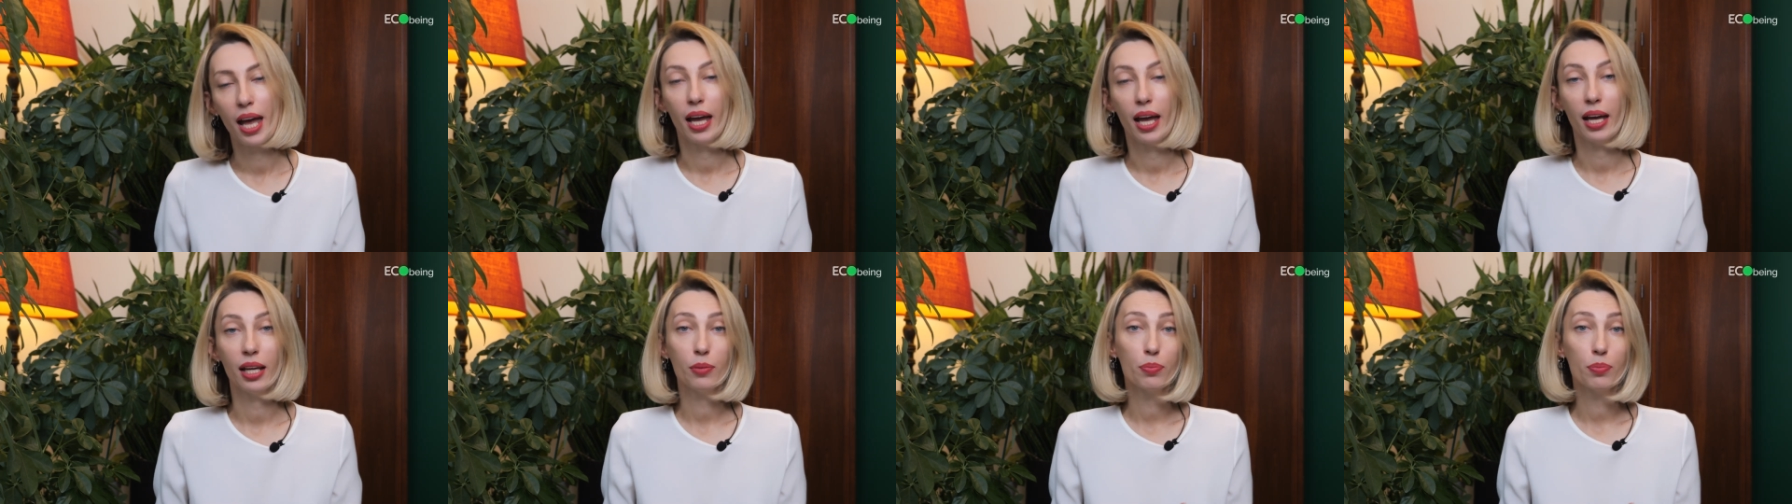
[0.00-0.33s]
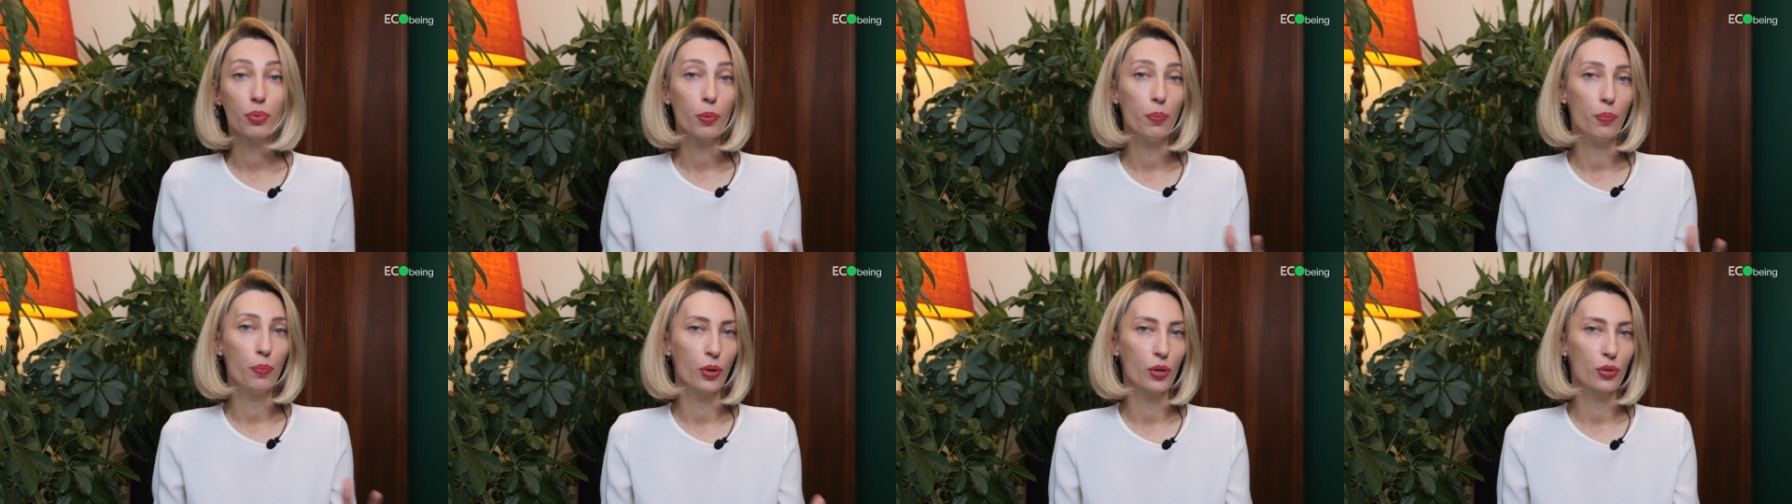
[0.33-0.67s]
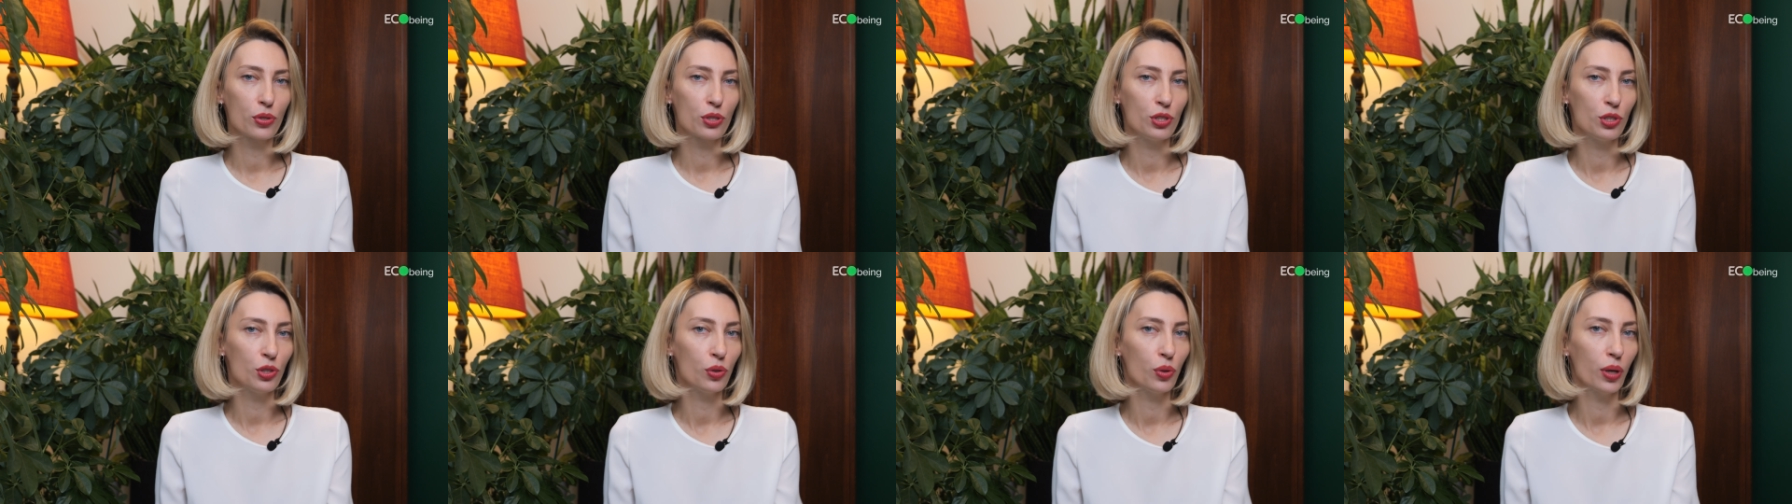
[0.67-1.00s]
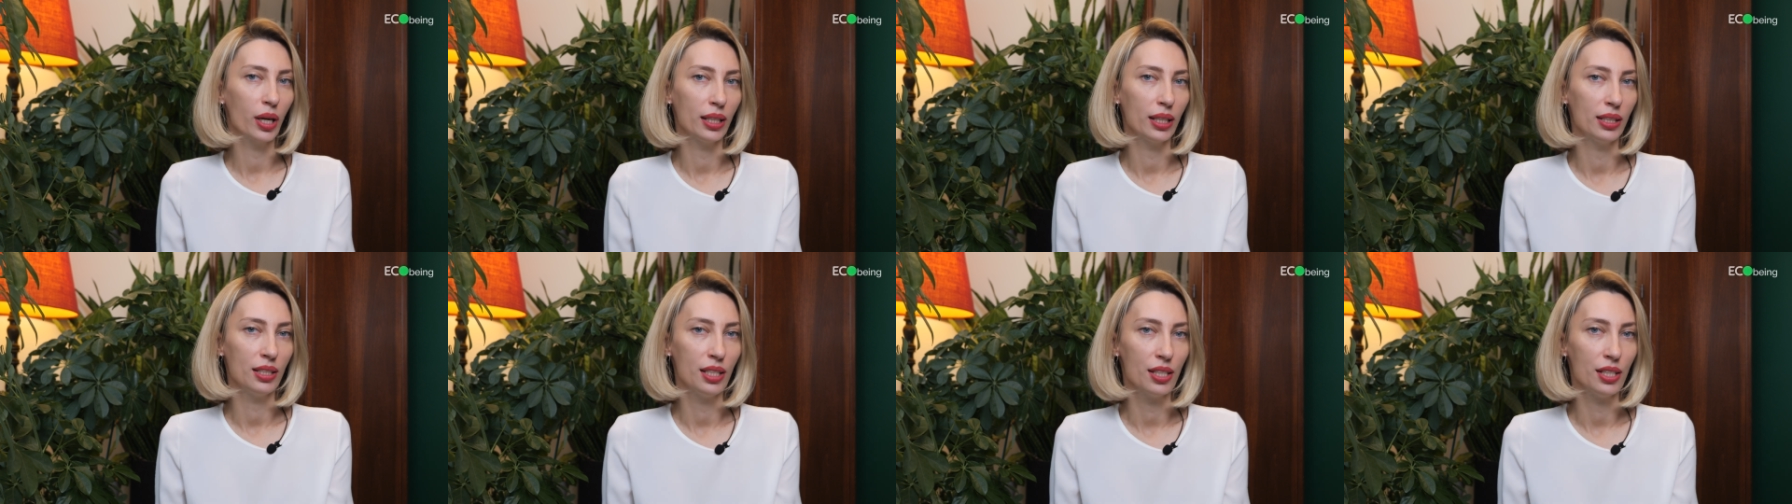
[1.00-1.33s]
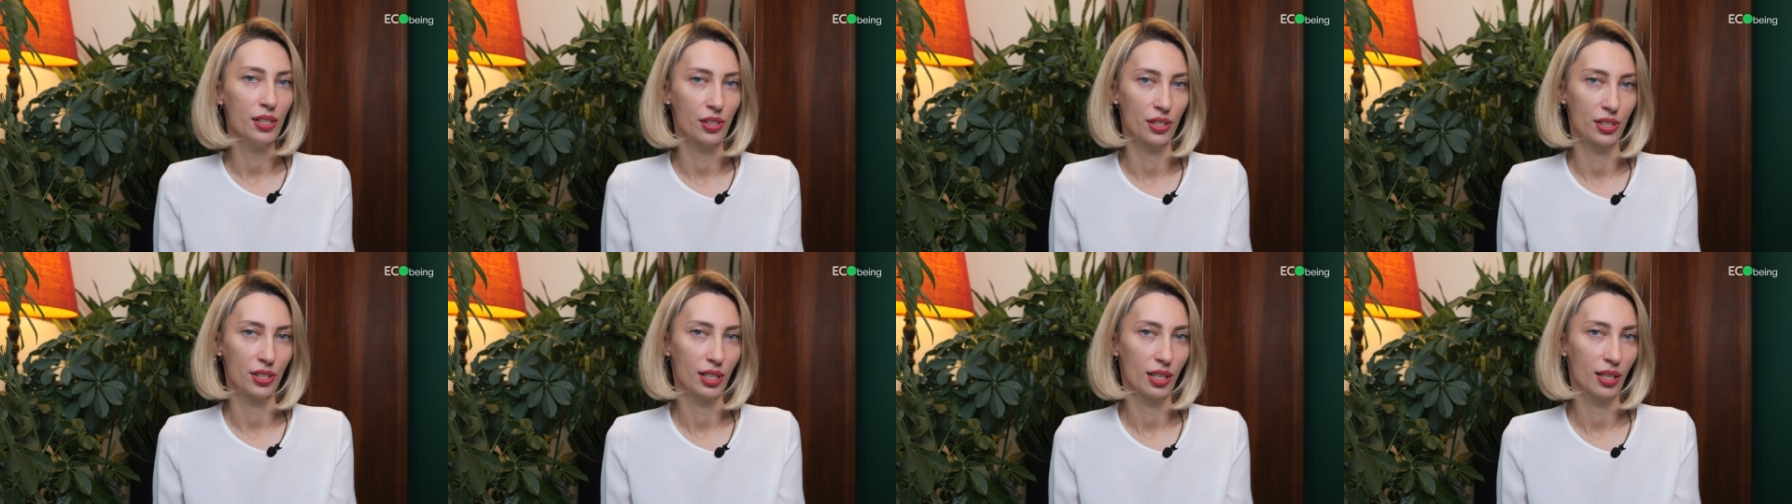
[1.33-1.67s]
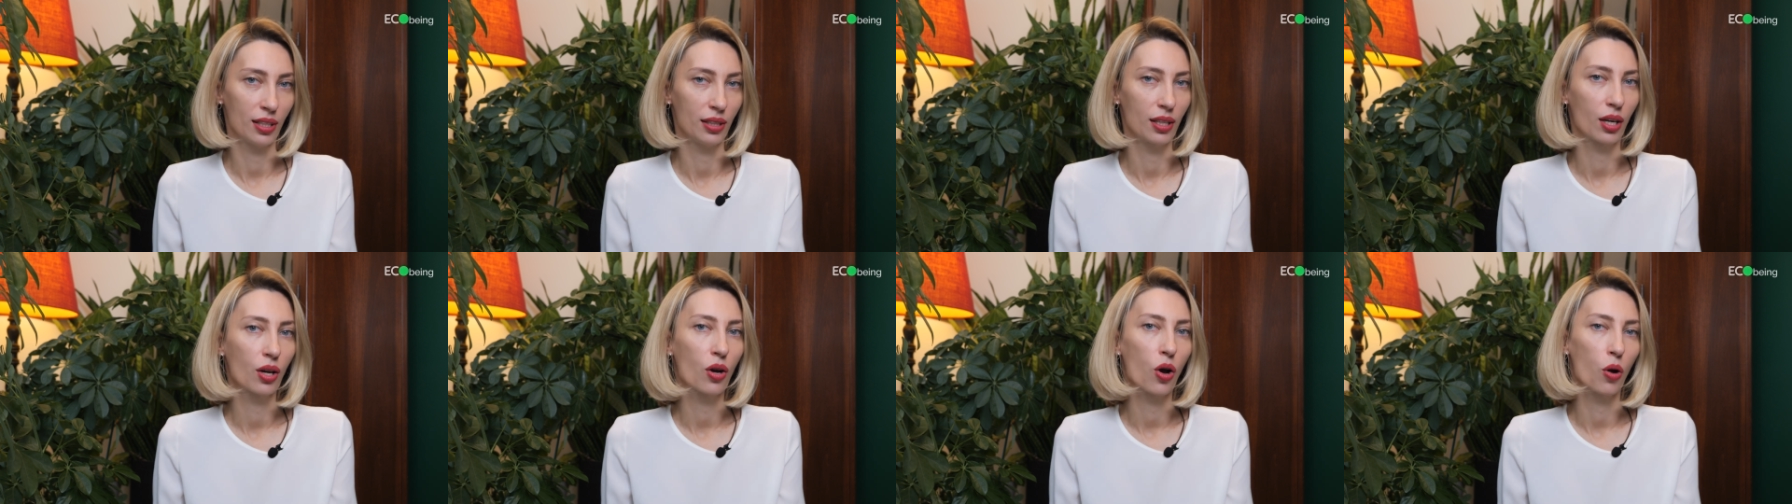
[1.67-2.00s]
and propose new ideas
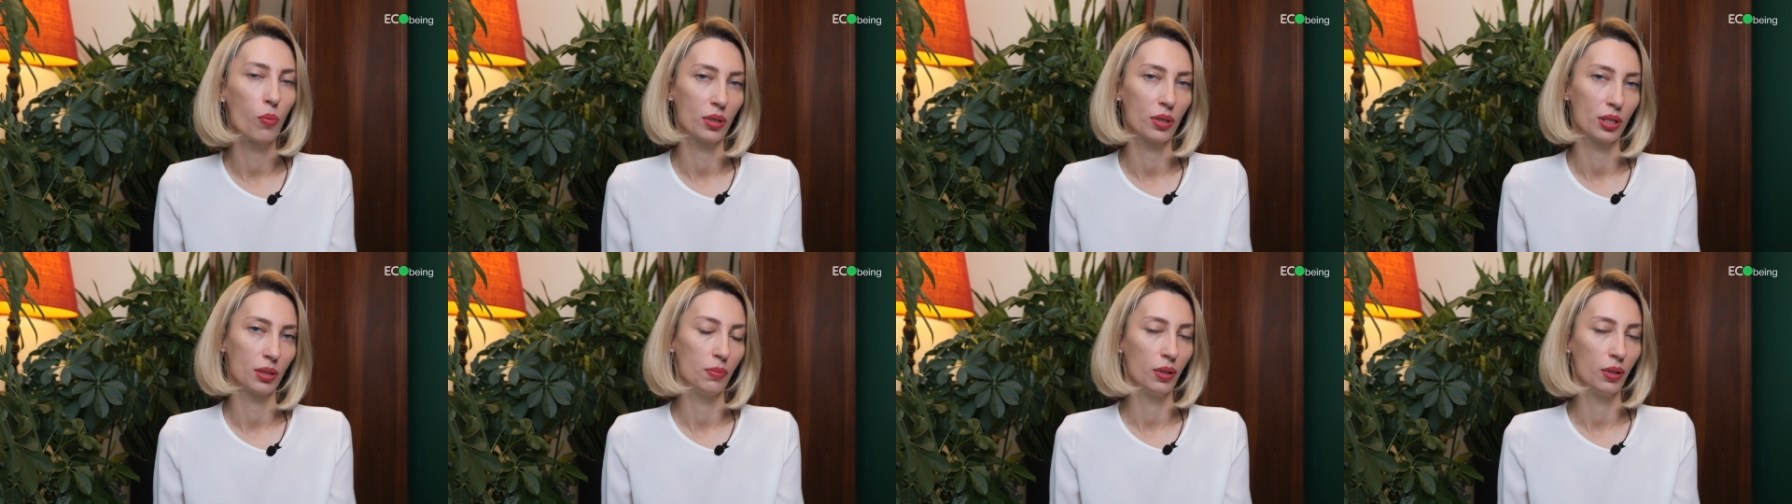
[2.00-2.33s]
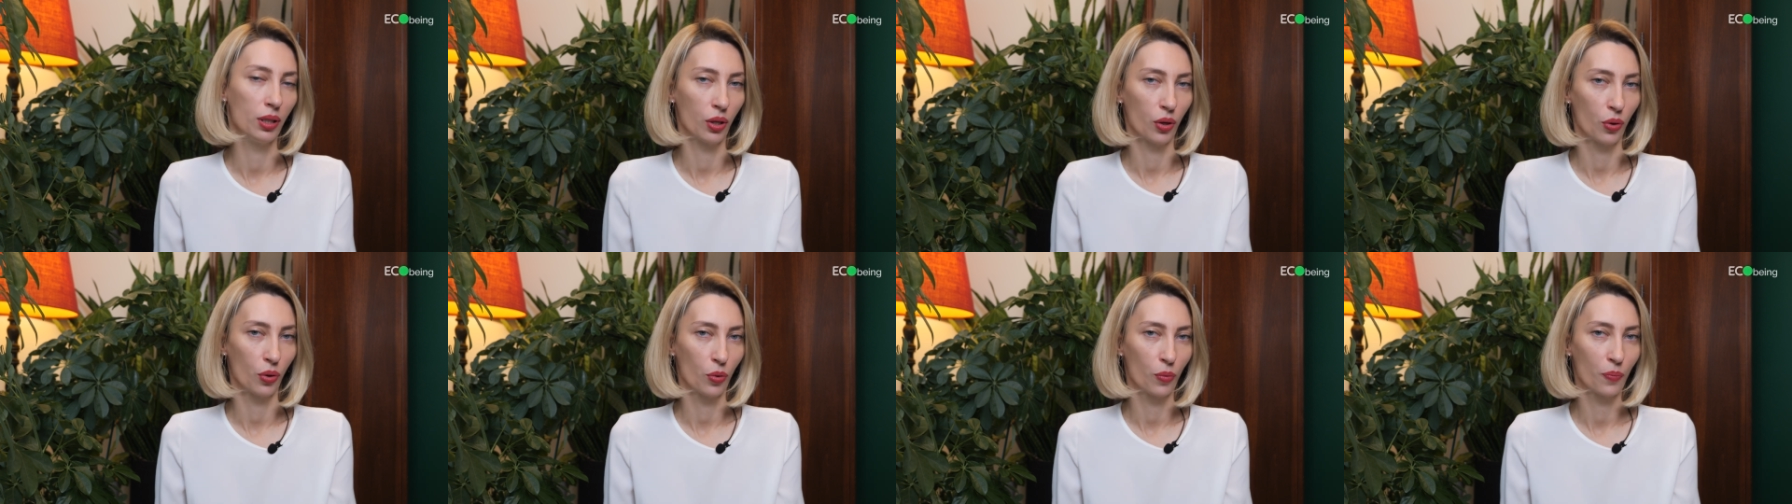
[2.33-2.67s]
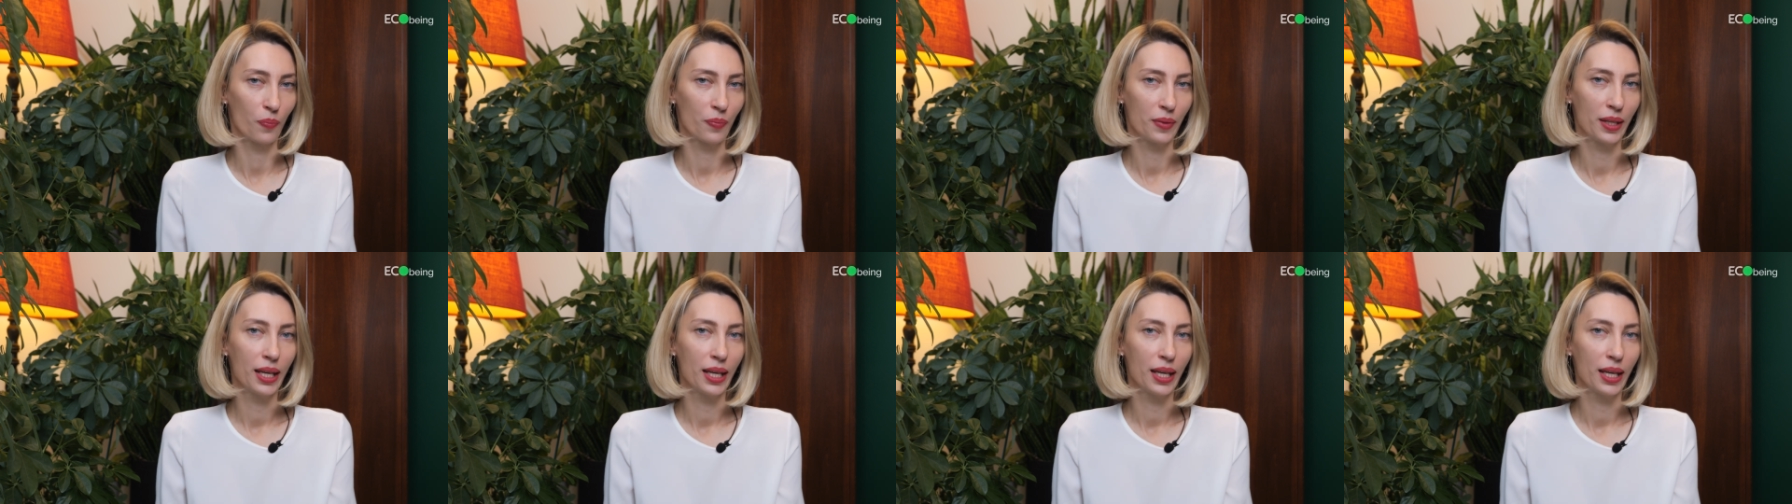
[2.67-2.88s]
in the comments below.